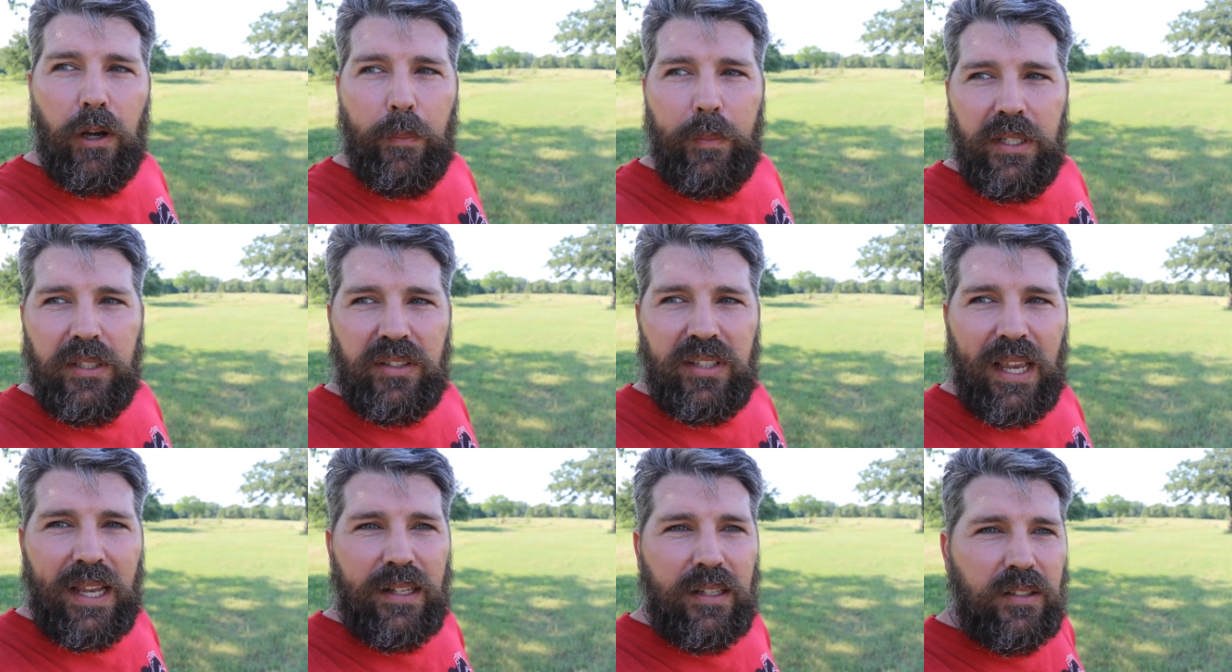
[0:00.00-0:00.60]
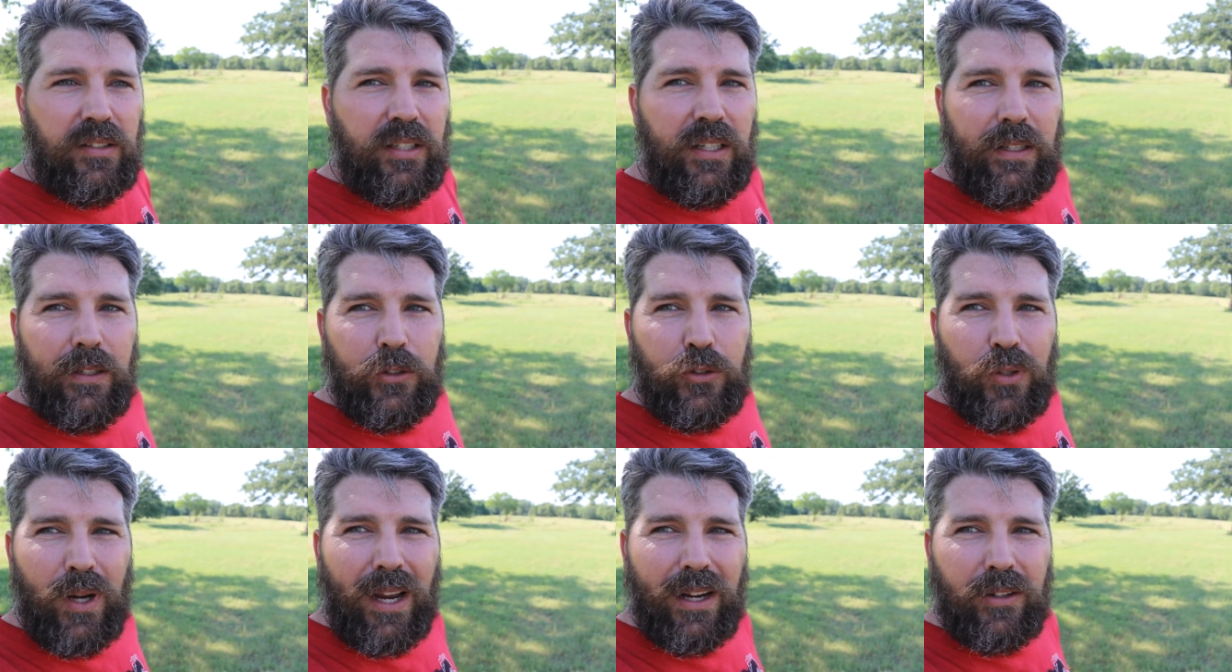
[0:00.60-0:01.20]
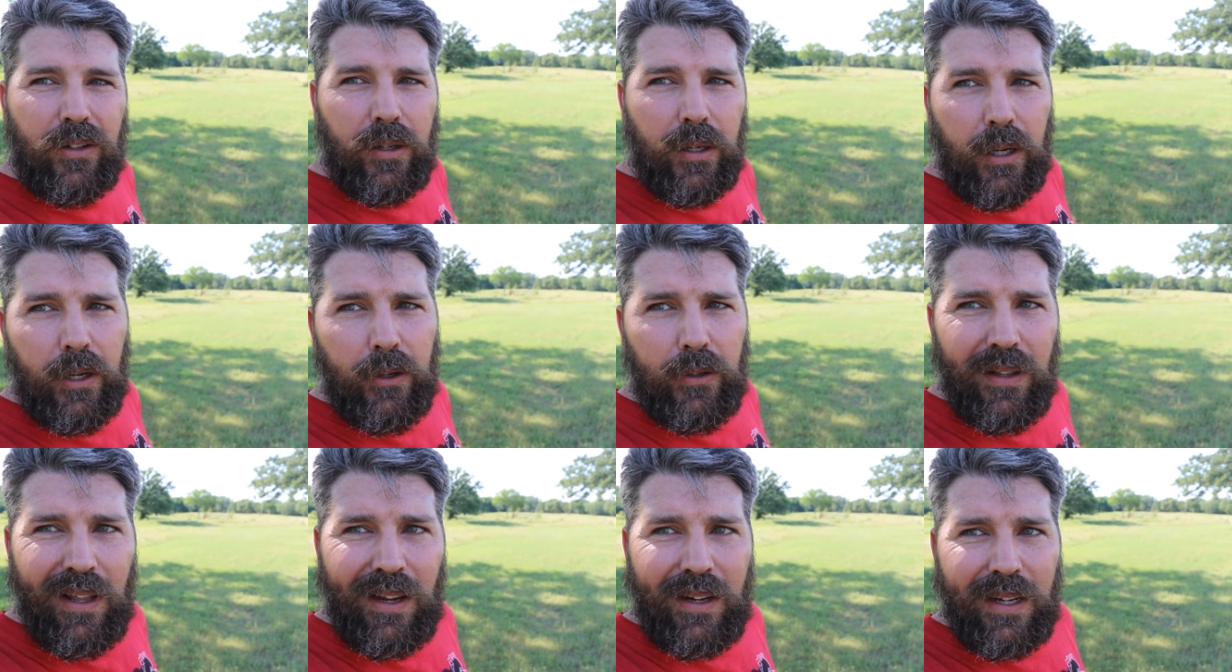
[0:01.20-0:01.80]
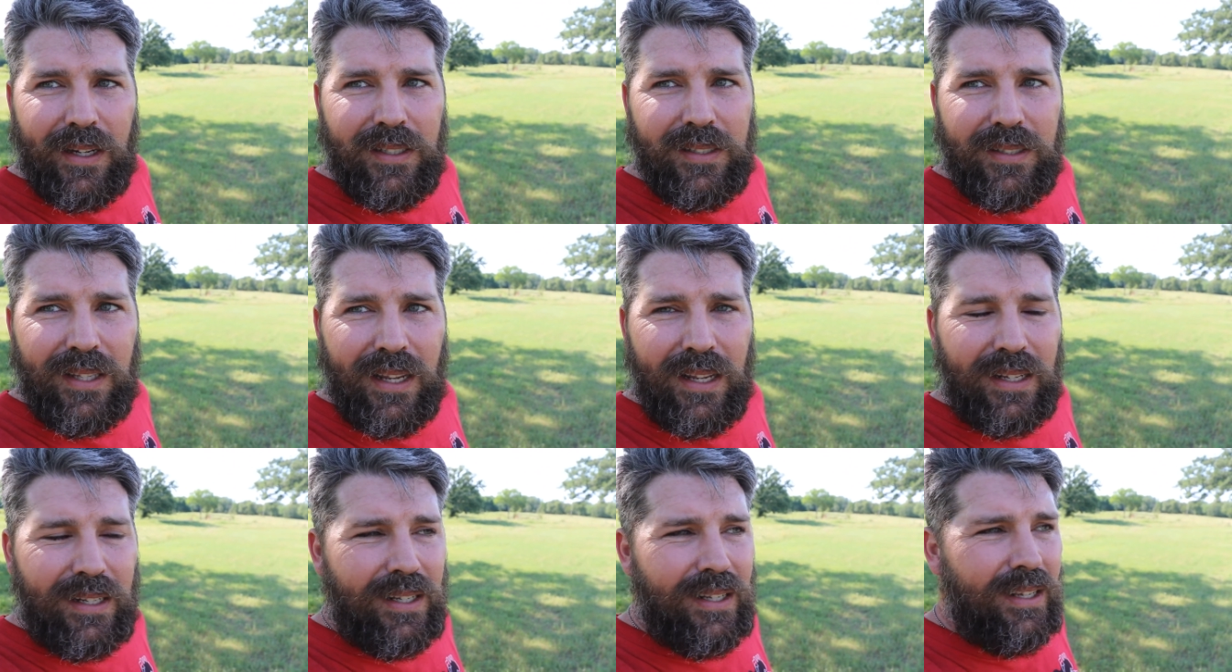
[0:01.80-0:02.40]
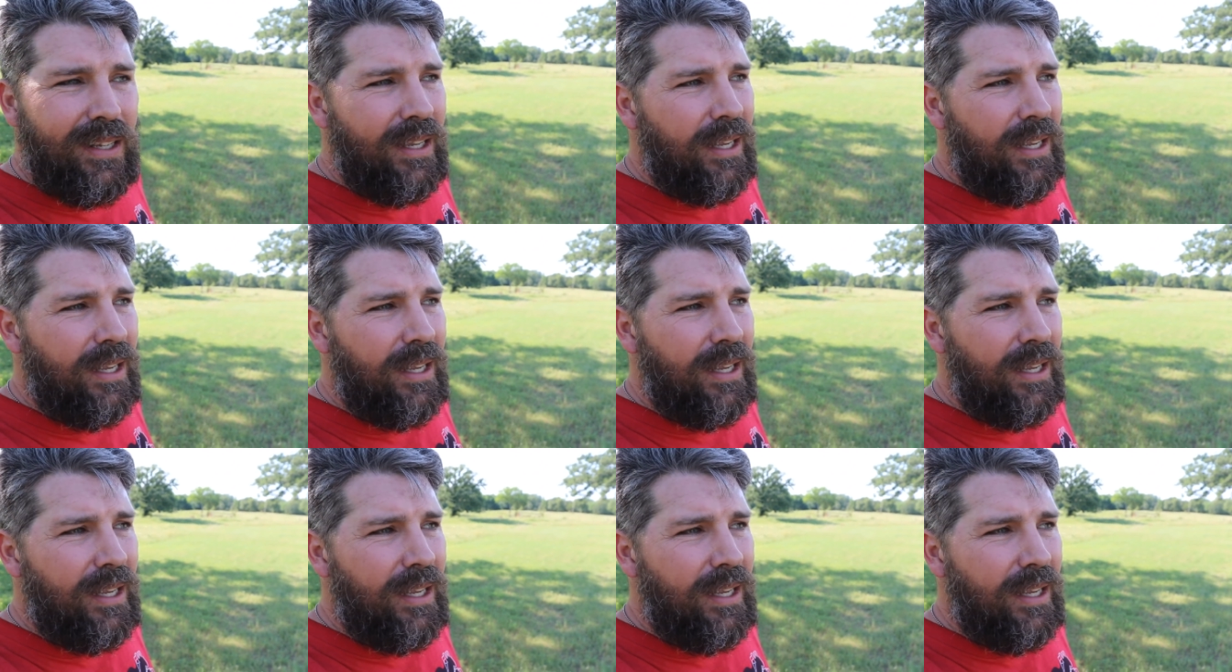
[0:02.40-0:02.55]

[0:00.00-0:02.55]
I'll be sad to see the tractor go, like I said.